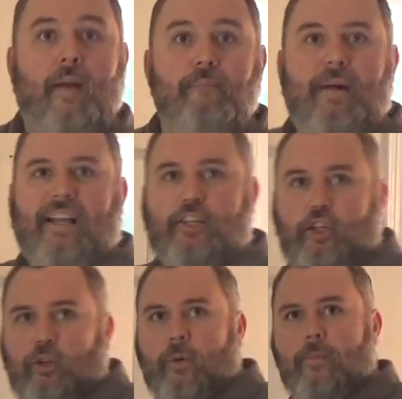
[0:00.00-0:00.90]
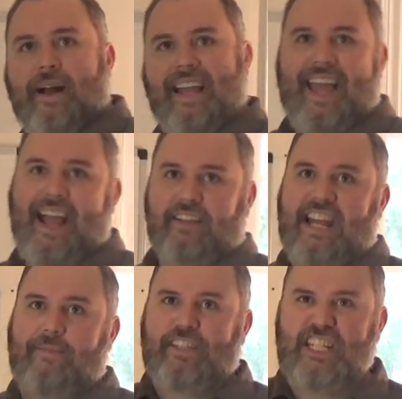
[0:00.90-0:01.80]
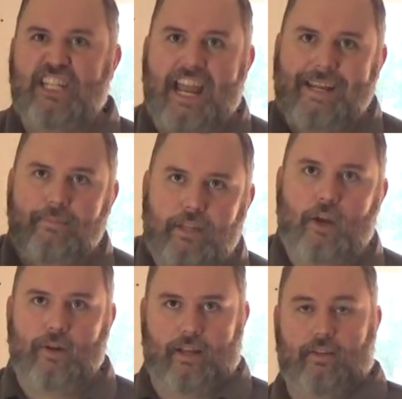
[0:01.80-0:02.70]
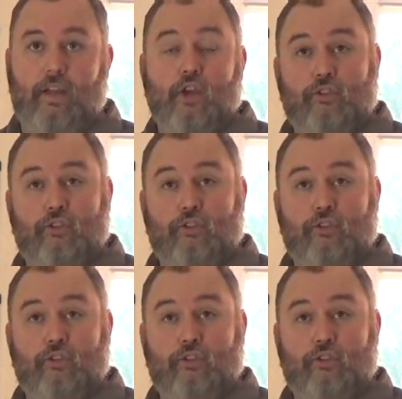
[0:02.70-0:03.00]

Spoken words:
My Q and my X have the same unit.